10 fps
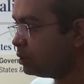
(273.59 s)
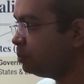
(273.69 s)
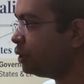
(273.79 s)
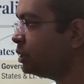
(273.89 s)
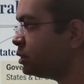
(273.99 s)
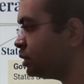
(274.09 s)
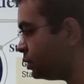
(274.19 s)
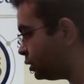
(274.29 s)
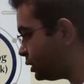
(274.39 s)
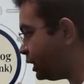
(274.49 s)
because
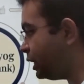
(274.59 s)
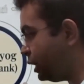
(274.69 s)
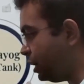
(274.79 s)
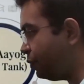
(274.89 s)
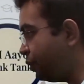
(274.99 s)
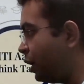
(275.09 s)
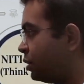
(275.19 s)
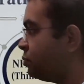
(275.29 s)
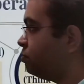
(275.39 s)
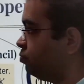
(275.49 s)
see, if your